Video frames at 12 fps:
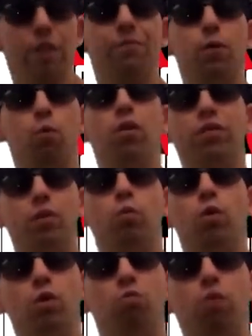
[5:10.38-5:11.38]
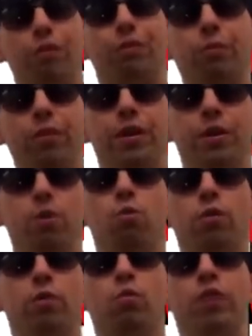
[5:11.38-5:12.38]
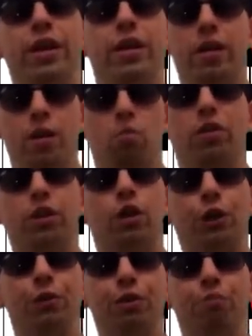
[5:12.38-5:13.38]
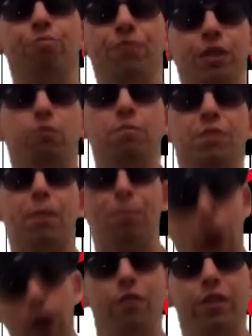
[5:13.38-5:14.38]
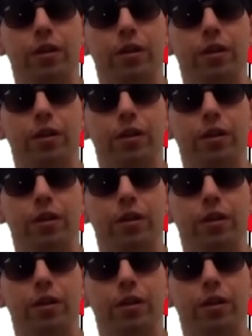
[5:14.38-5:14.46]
if there was a World War III, who would win it, and what country do you think would be a part